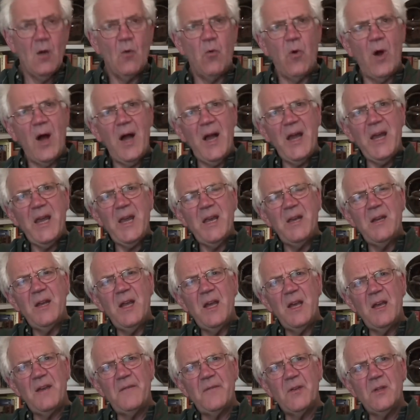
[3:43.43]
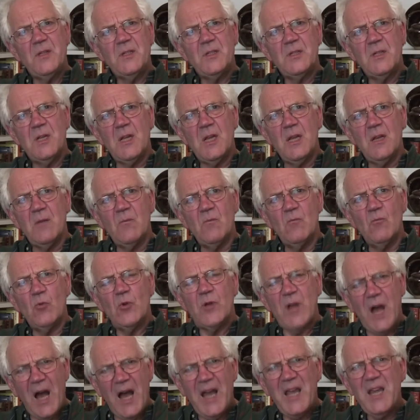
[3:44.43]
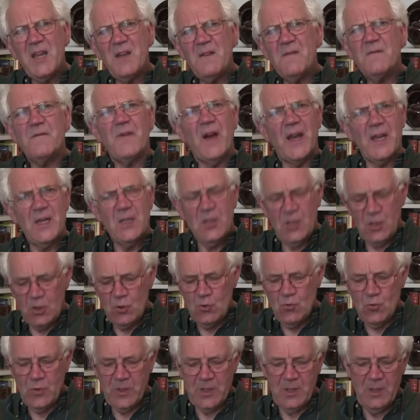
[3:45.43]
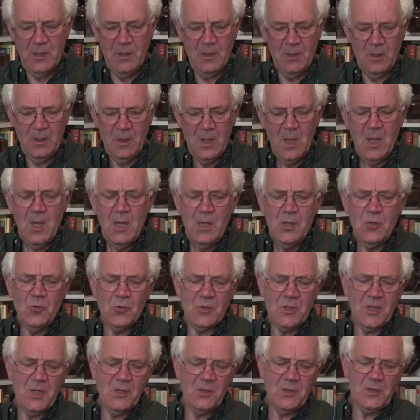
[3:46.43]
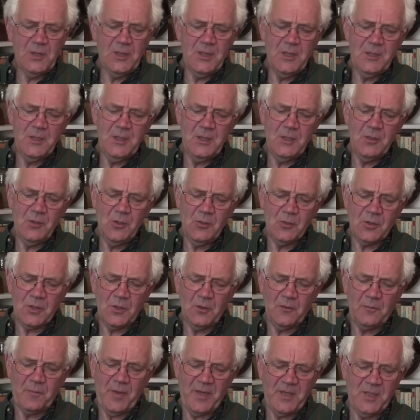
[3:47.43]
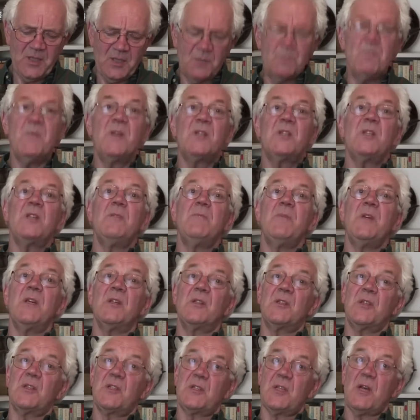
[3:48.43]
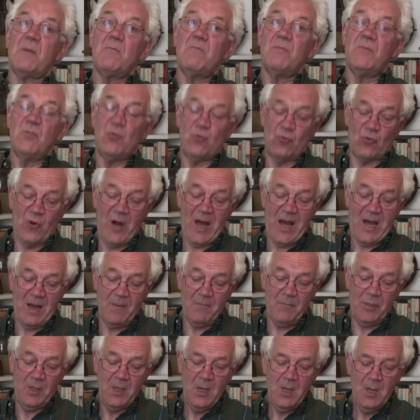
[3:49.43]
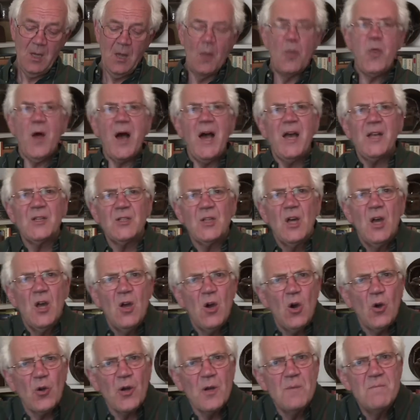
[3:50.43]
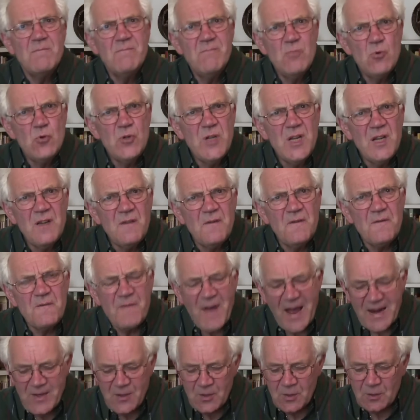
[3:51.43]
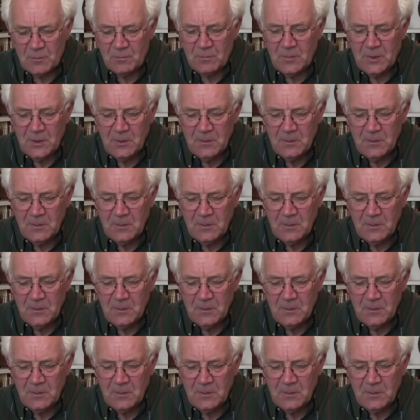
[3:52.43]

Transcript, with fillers: Why in heaven's name would I invite you in? You scarcely endear yourself by dismissing me as some drab, that or a moody phantom.